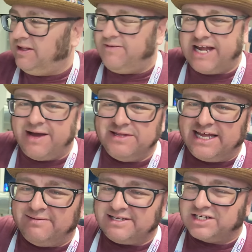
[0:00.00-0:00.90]
Leave a comment in the
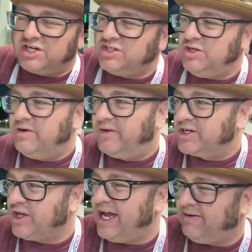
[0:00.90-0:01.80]
comments. Actually,
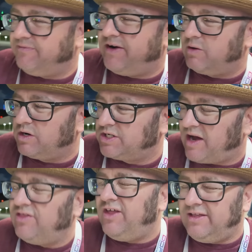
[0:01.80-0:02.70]
Universal have a fireworks show.
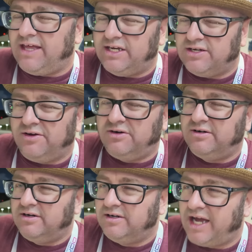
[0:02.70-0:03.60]
I think they do.
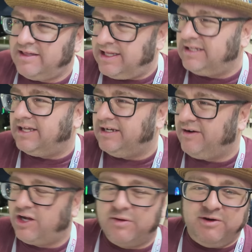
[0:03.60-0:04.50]
I think they
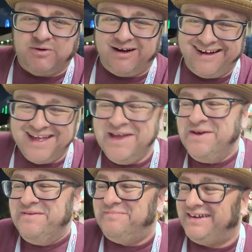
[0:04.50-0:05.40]
do. I could be wrong.
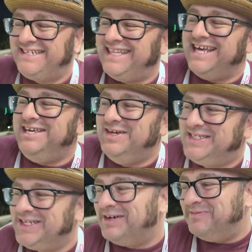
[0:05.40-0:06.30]
But thank you
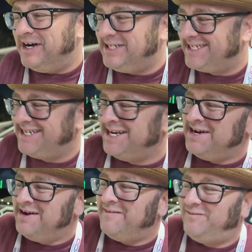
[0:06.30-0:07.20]
so much
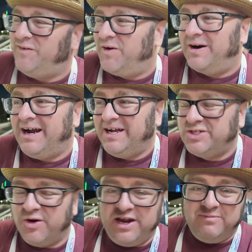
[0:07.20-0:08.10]
for uh,
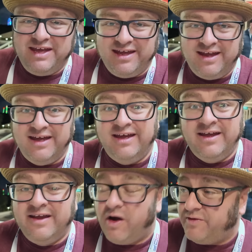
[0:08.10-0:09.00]
joining me
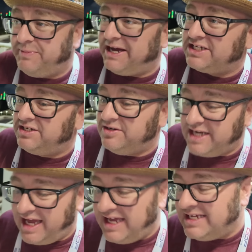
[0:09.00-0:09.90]
over the past two
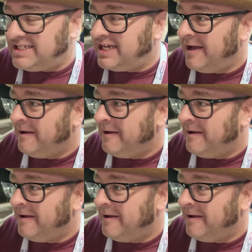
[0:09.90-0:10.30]
days.